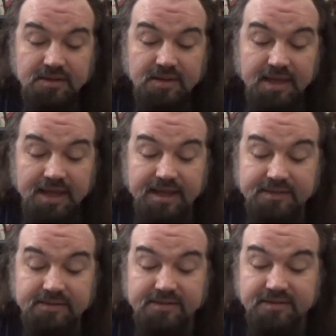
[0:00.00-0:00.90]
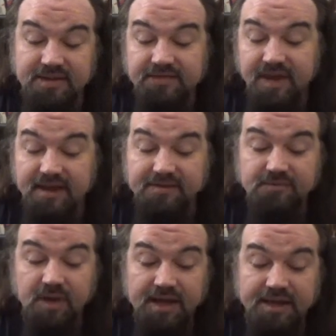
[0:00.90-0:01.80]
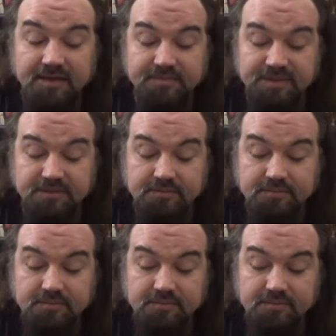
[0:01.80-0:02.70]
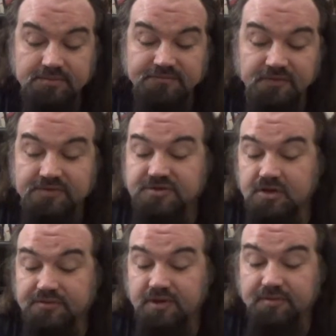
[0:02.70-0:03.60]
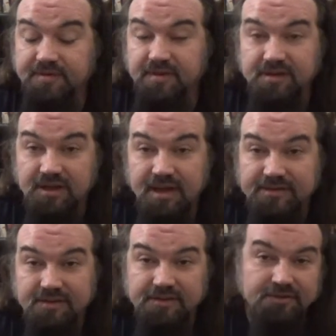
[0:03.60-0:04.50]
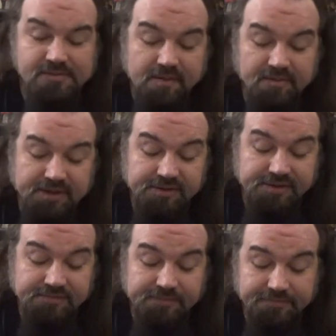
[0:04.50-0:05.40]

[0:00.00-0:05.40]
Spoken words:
And Steve asks, why him? And first Joe starts by saying, you don't remember me, do you?